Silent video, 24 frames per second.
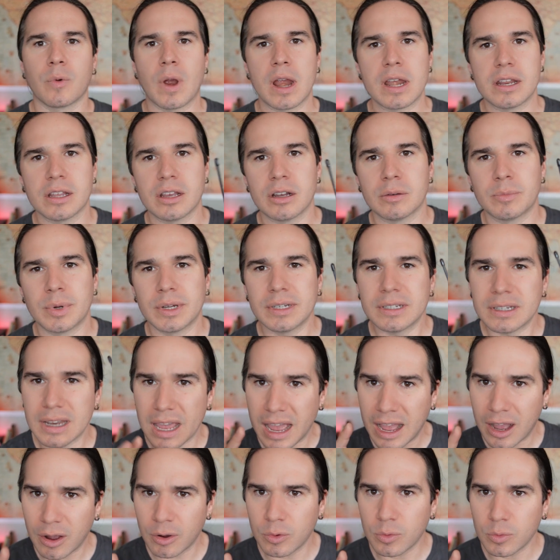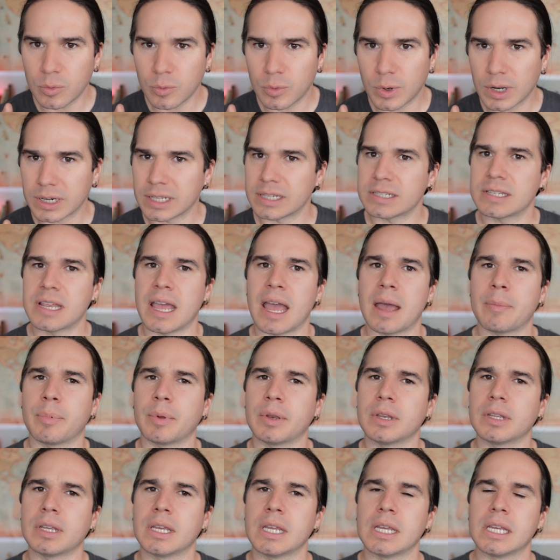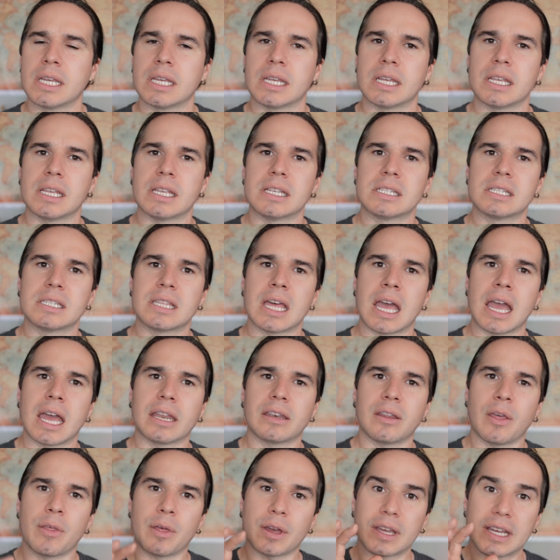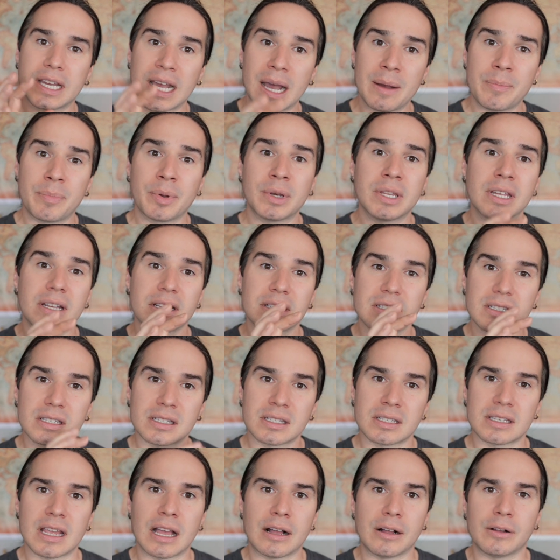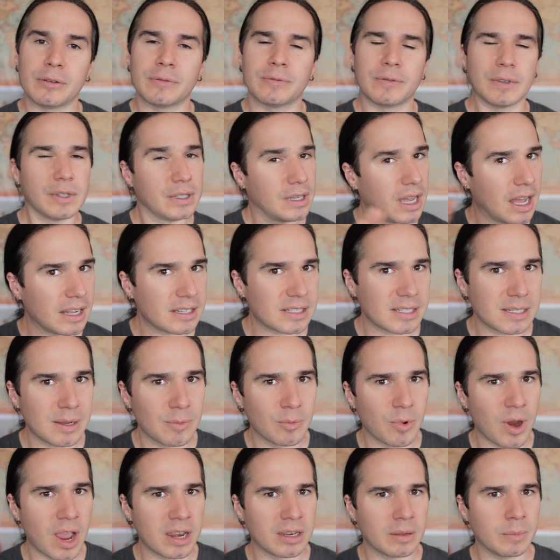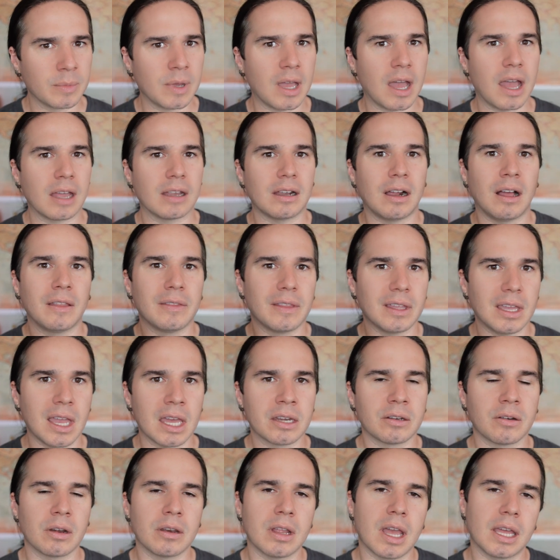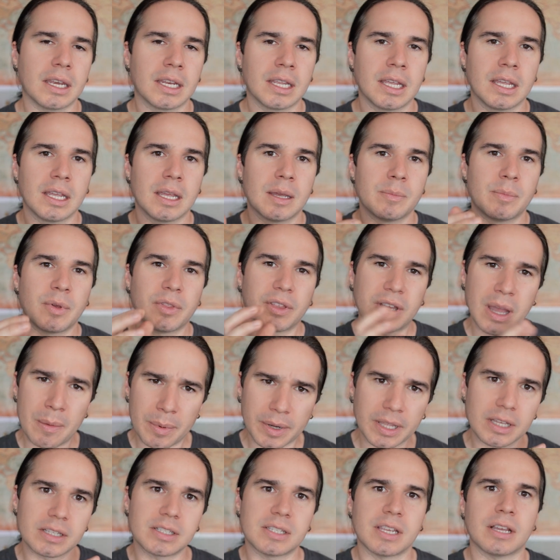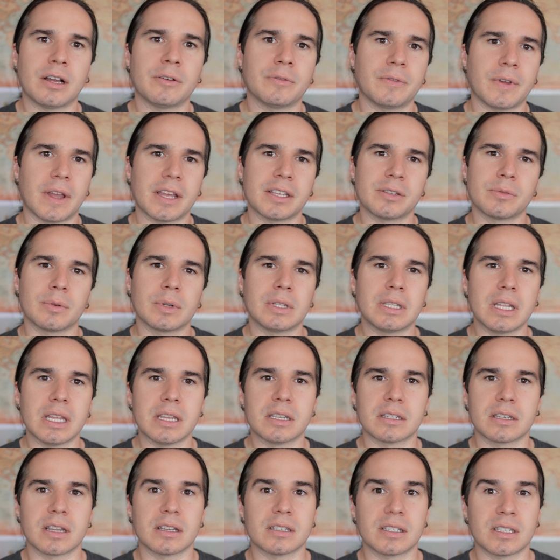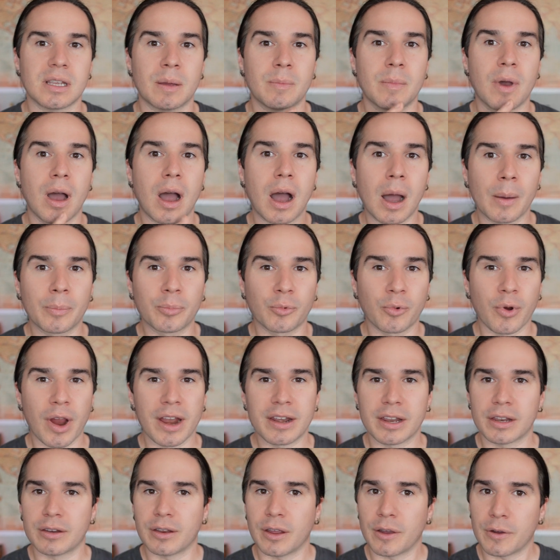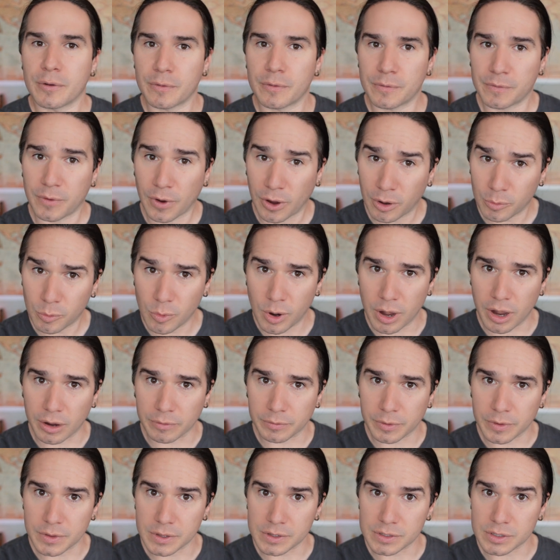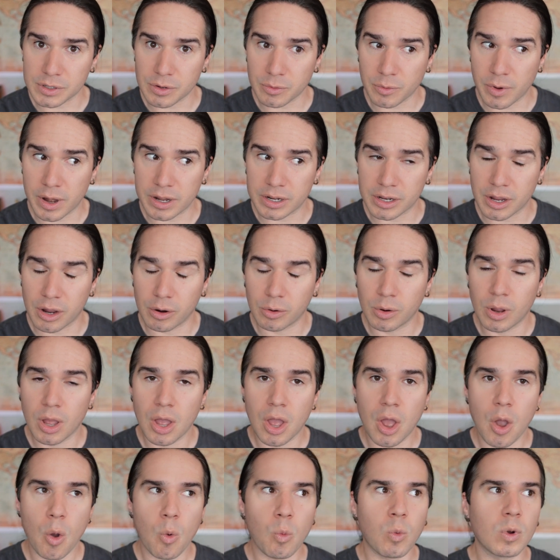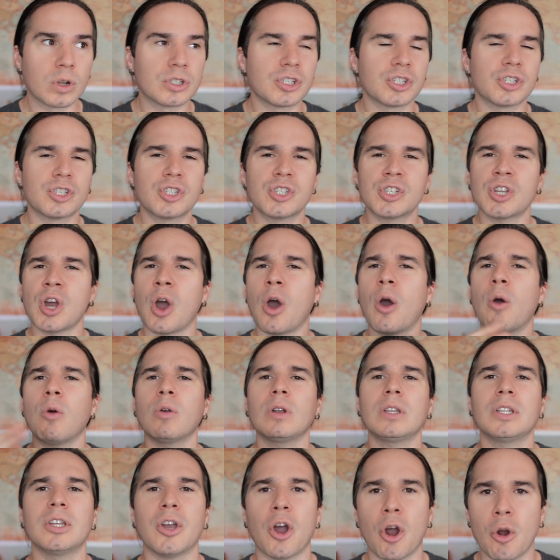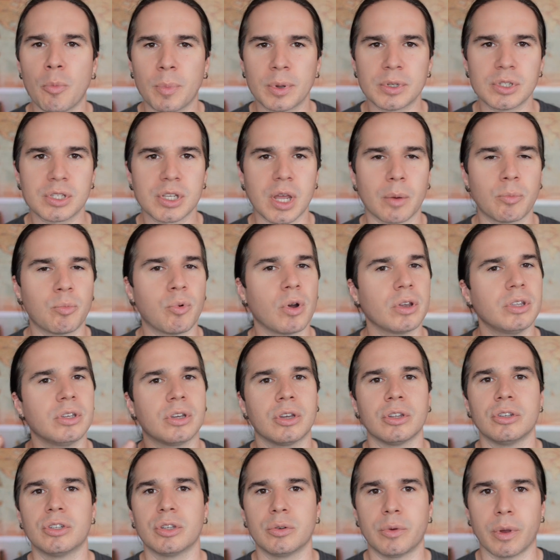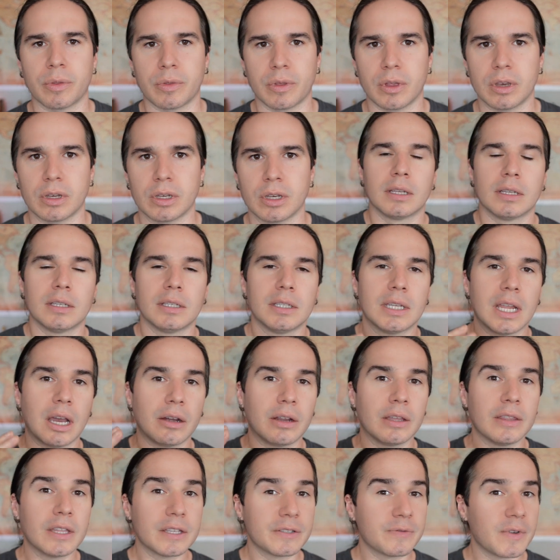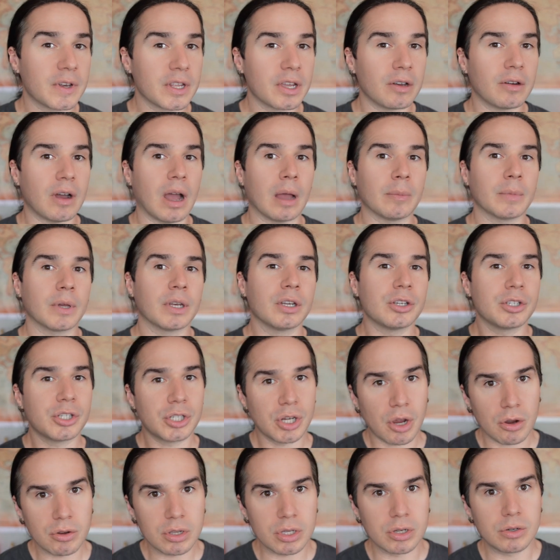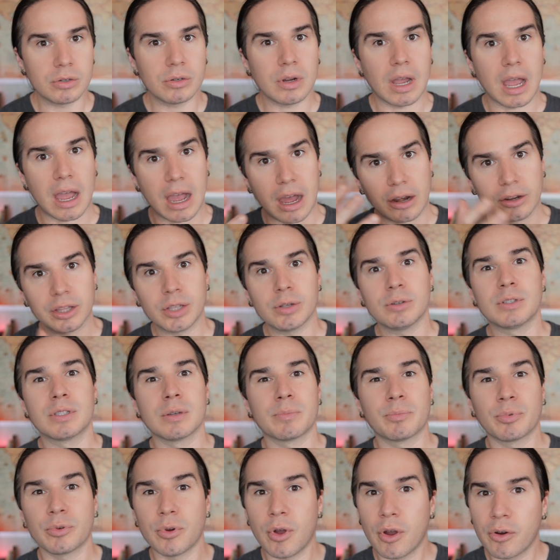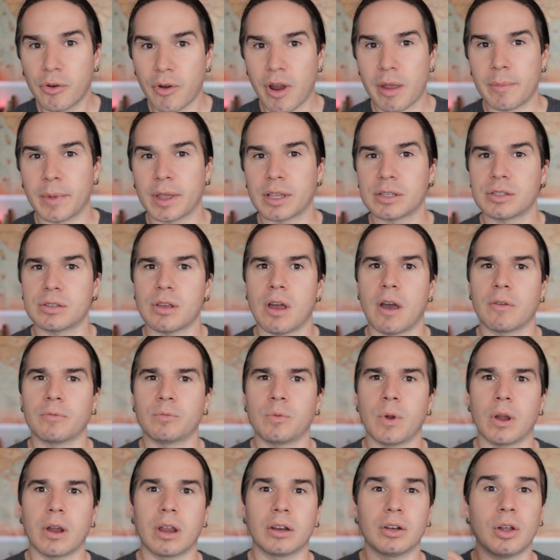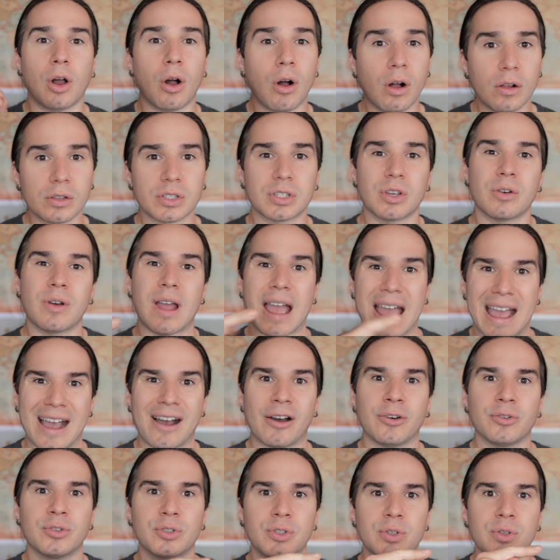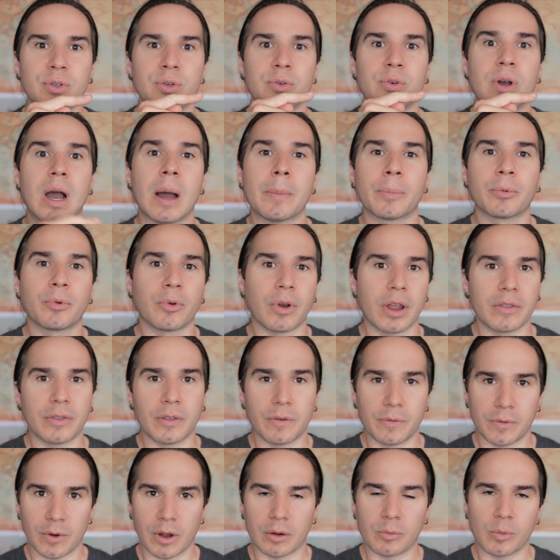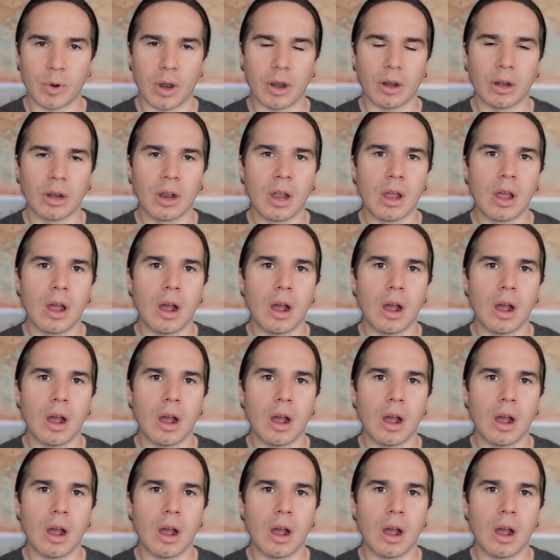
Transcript: radio, but now what has happened is that the company itself, not some random guy on the internet, but the company itself has released some upgraded firmware for this radio which totally opens up what you can do with it. Now in this video, I'm going to show you how to use the programming software and also how to upgrade the firmware